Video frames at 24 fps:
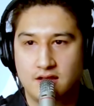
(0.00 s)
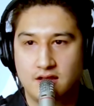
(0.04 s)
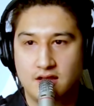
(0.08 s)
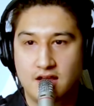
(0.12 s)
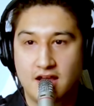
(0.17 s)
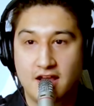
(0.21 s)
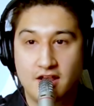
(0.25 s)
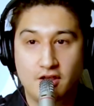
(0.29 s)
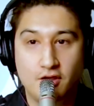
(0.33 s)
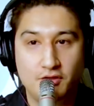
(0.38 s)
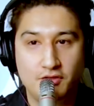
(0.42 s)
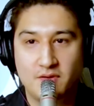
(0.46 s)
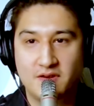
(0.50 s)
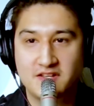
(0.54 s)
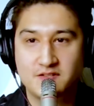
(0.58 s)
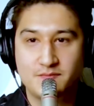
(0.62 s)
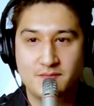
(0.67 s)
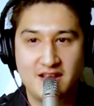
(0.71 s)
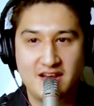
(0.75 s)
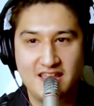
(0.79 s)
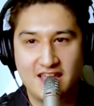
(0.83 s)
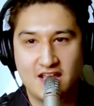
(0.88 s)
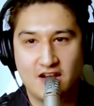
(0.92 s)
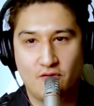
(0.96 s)
I go through as
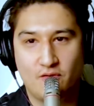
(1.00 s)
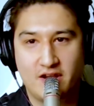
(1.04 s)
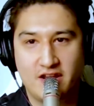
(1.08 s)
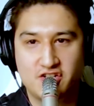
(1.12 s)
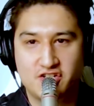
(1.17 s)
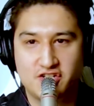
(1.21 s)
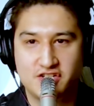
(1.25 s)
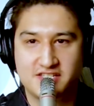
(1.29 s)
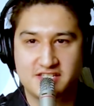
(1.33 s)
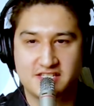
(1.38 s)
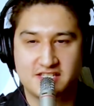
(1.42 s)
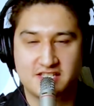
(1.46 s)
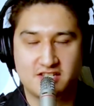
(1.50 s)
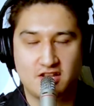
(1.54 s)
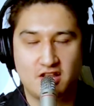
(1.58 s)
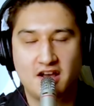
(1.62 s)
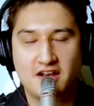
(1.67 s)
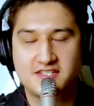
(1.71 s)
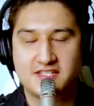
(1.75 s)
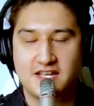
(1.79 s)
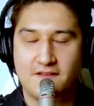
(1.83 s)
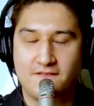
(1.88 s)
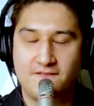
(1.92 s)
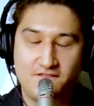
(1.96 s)
many iterations as
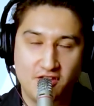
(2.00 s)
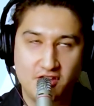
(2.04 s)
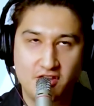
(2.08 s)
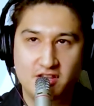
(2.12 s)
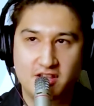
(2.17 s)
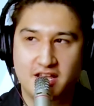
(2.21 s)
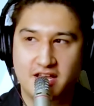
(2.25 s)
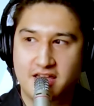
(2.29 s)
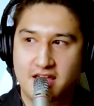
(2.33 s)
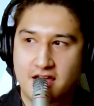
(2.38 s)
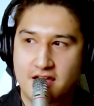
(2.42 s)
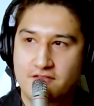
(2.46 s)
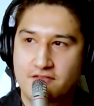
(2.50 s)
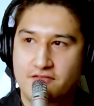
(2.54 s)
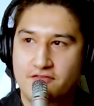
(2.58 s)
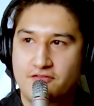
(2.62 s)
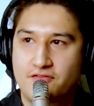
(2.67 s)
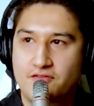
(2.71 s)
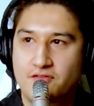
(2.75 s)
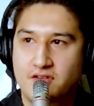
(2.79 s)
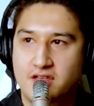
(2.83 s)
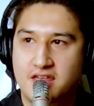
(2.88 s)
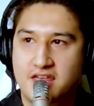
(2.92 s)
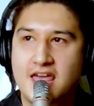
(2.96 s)
long as I feel like I've
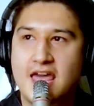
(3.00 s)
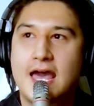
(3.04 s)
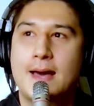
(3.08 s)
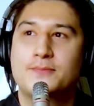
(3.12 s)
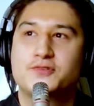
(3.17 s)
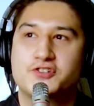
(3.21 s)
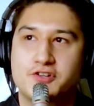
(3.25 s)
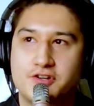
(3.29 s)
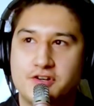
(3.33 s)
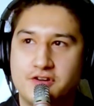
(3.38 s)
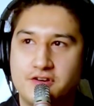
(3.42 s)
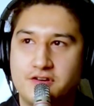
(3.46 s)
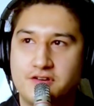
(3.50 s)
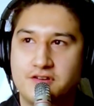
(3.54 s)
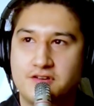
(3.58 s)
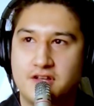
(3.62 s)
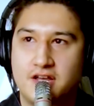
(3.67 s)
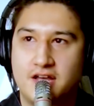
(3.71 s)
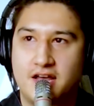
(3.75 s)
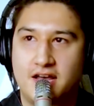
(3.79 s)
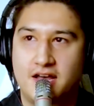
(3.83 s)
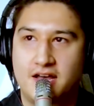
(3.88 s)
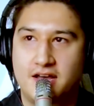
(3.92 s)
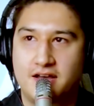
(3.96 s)
captured
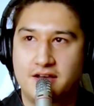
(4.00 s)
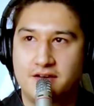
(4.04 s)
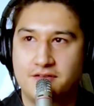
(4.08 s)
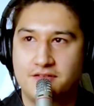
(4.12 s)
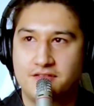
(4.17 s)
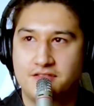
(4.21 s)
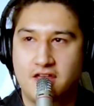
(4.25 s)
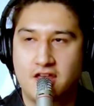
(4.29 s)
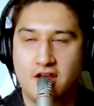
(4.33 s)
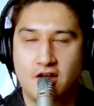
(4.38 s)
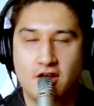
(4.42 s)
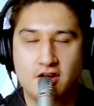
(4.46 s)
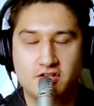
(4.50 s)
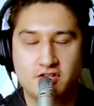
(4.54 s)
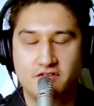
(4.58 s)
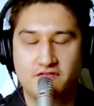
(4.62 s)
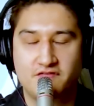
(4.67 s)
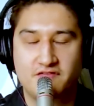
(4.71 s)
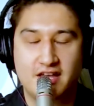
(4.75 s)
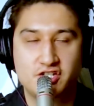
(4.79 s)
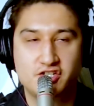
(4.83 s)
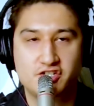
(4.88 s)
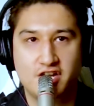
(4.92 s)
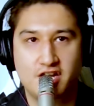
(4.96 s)
the character
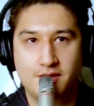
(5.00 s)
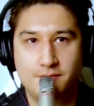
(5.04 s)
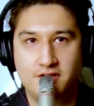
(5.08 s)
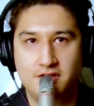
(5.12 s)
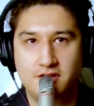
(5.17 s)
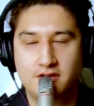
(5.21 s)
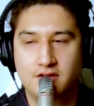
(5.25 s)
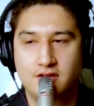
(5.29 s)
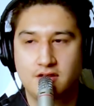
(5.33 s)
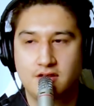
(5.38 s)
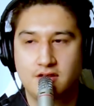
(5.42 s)
of that champion.